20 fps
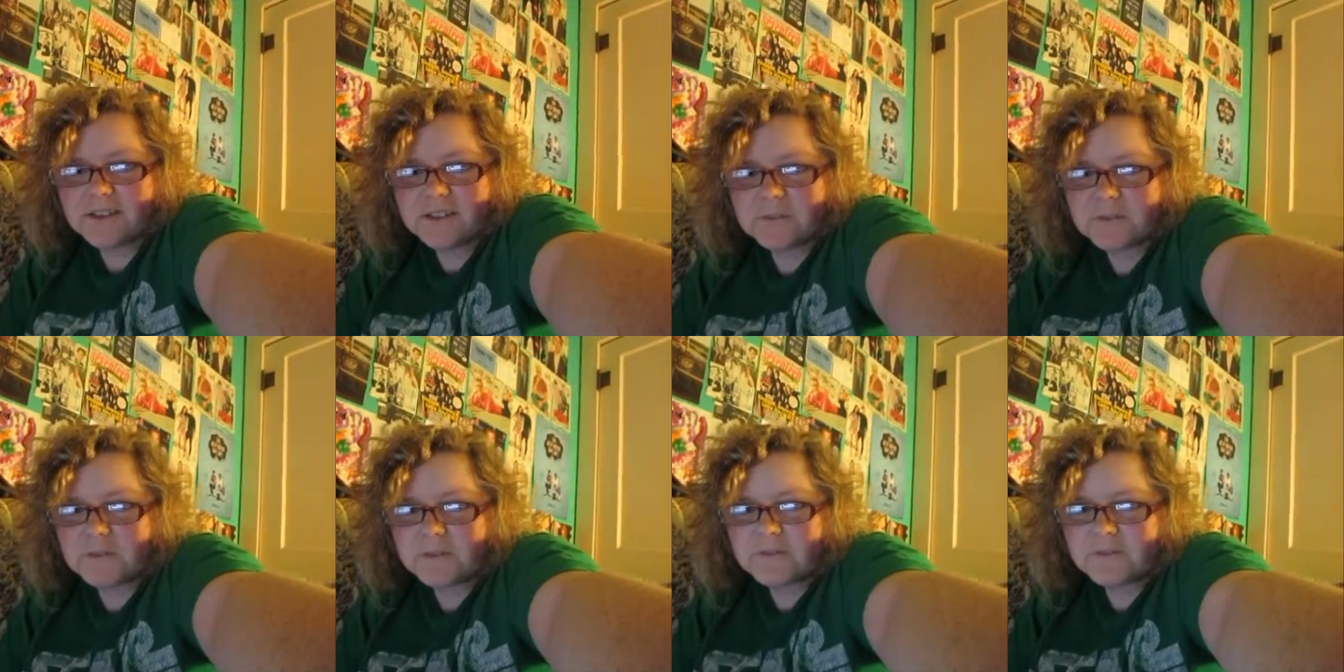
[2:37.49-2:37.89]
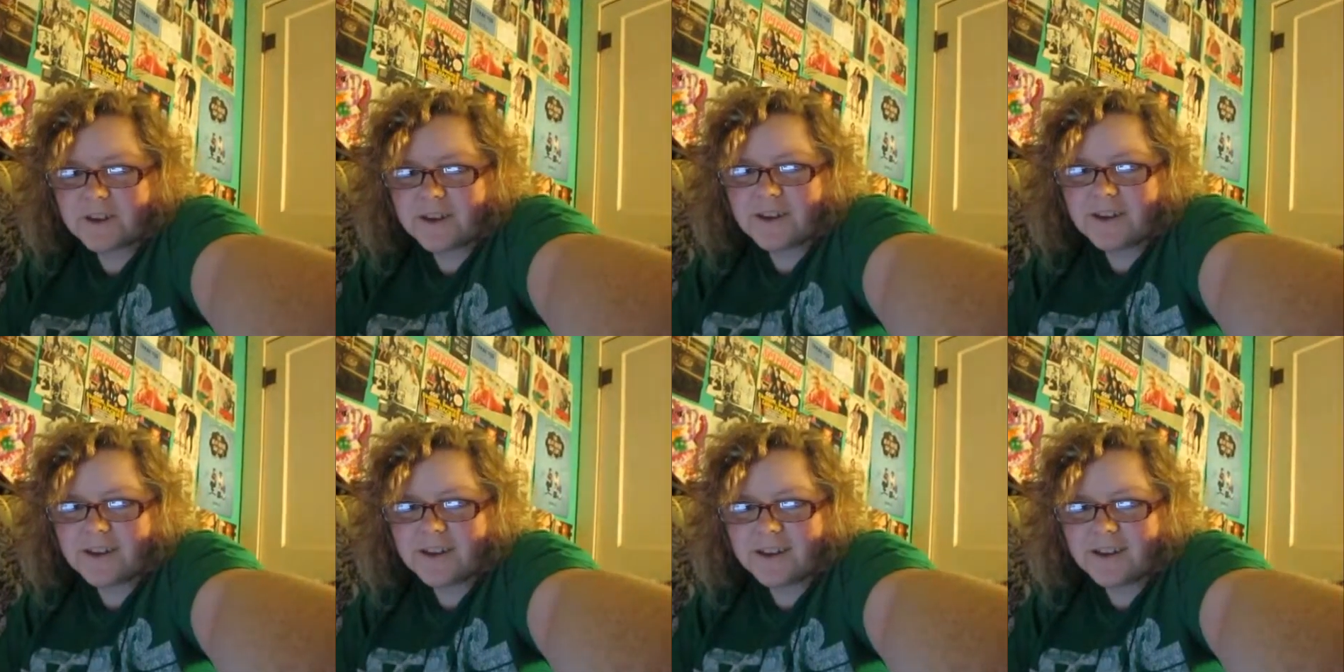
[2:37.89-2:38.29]
Typical
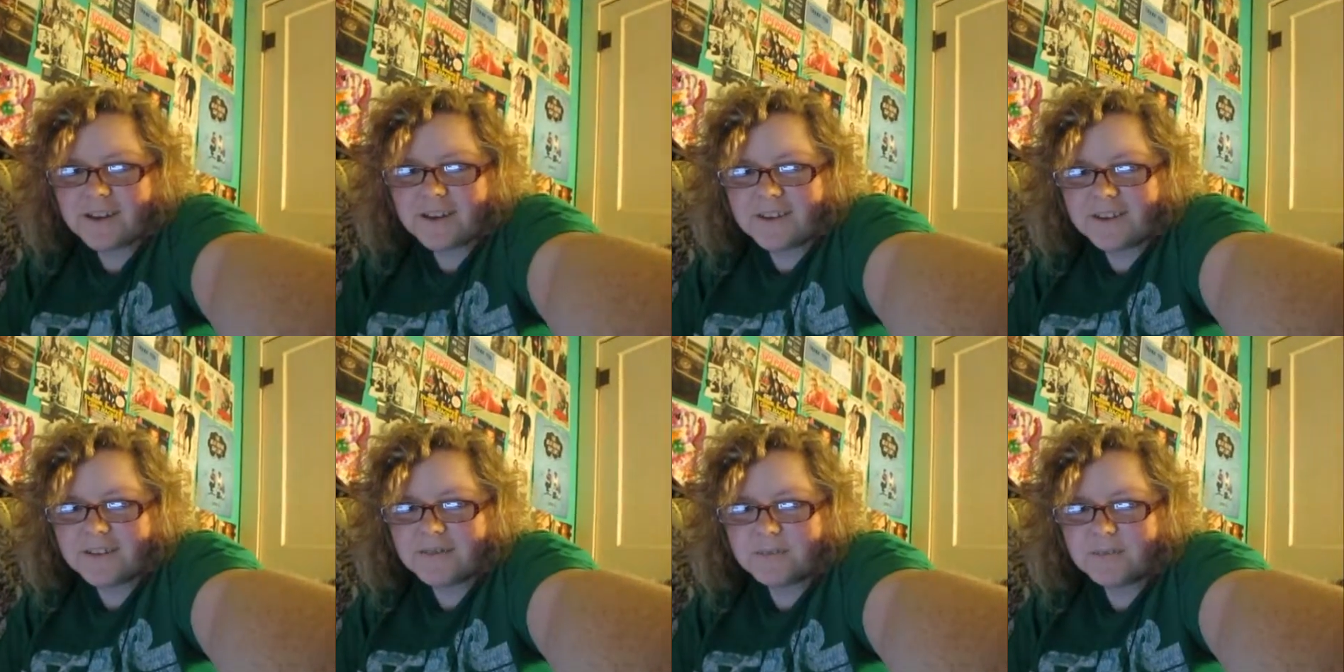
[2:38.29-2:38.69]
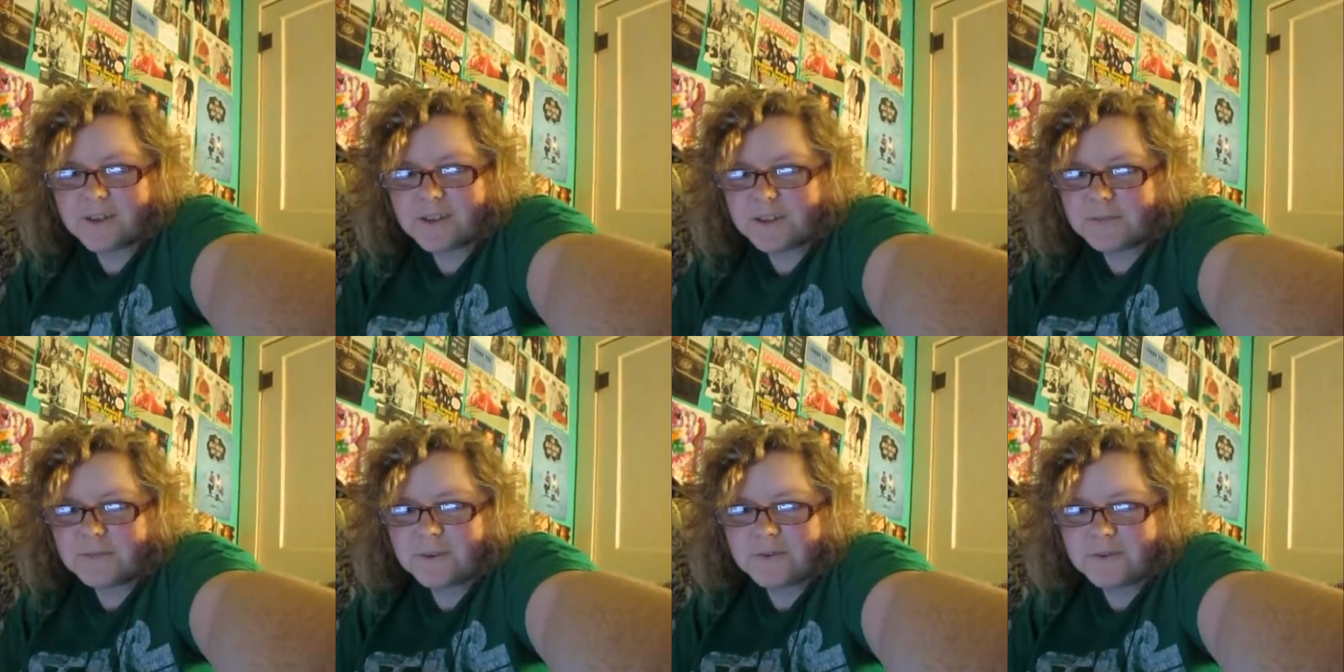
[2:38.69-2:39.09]
Friday night,
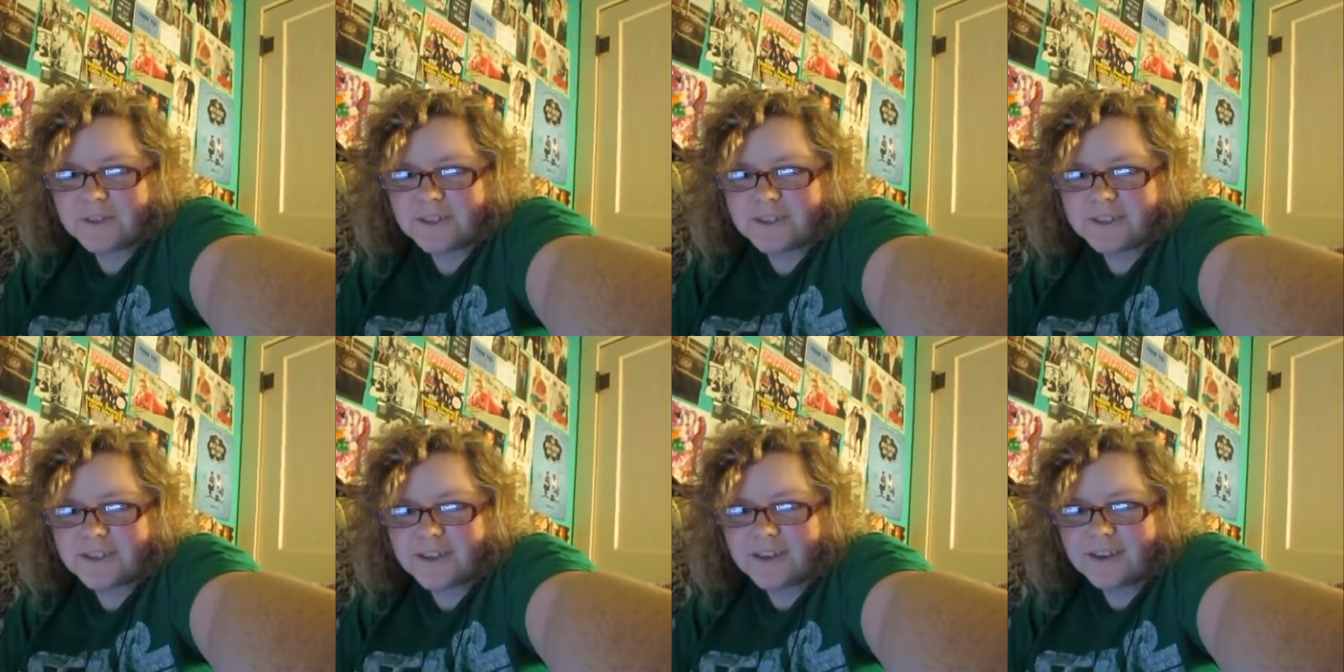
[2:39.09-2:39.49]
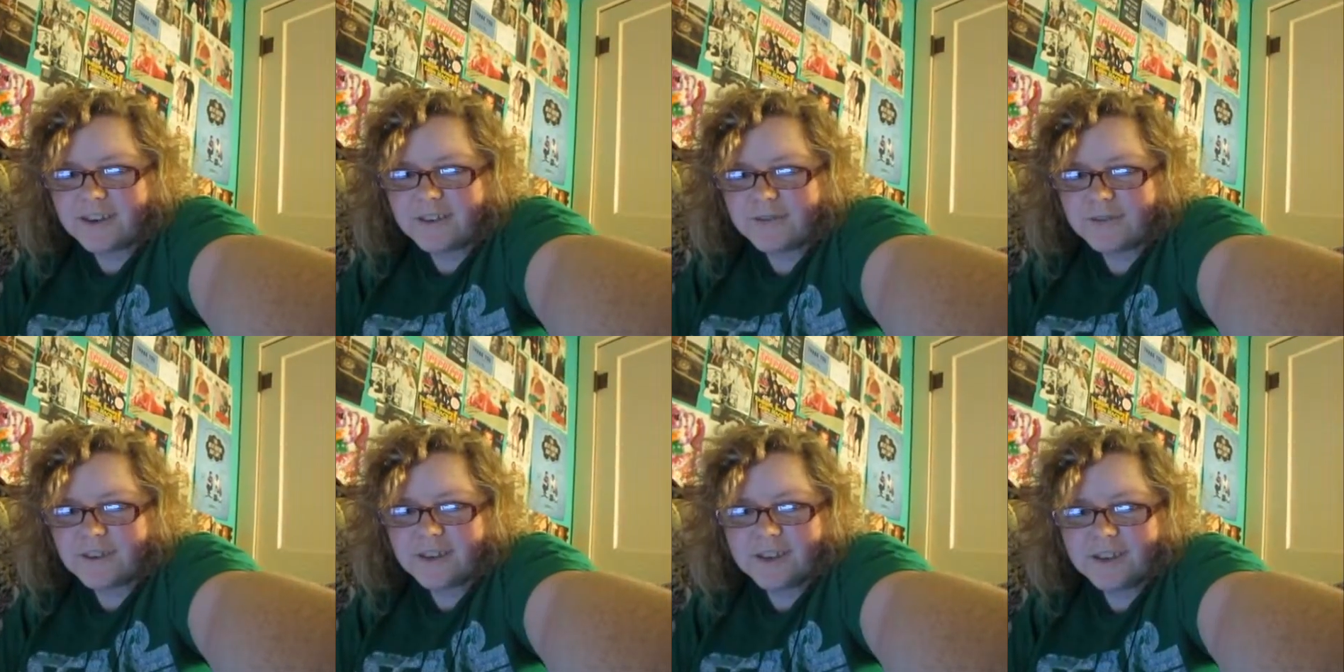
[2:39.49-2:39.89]
watching my friends edit
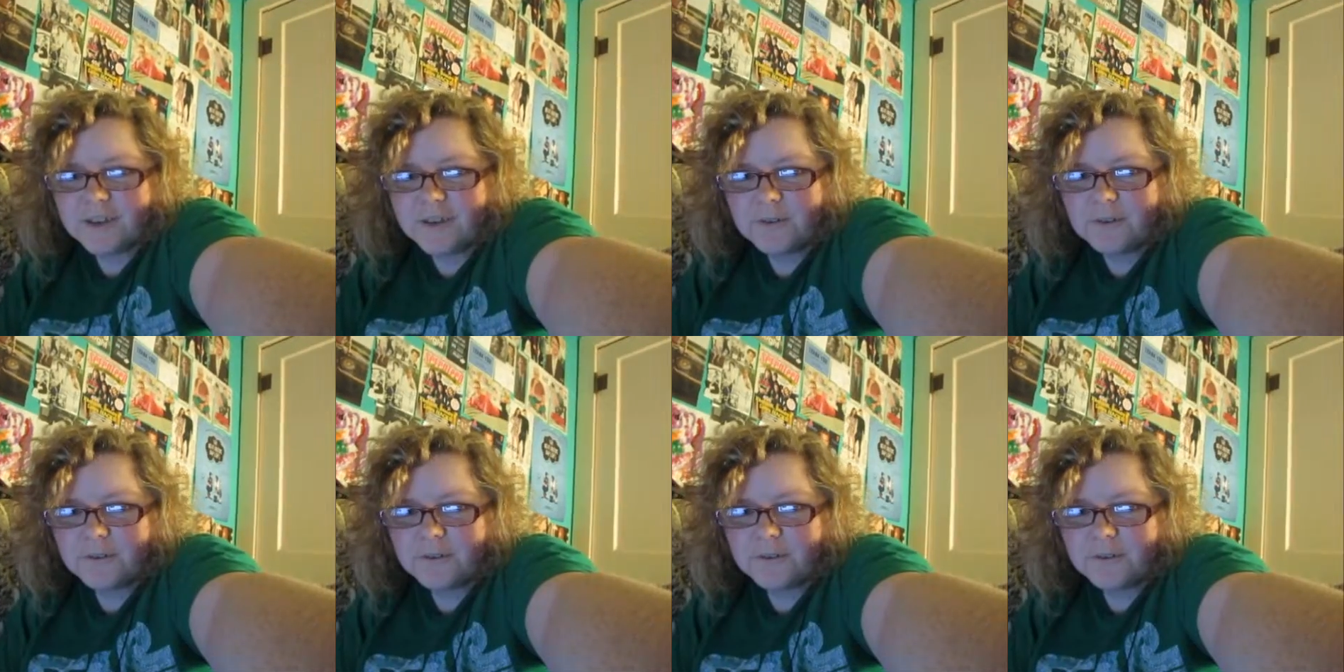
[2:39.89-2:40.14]
a video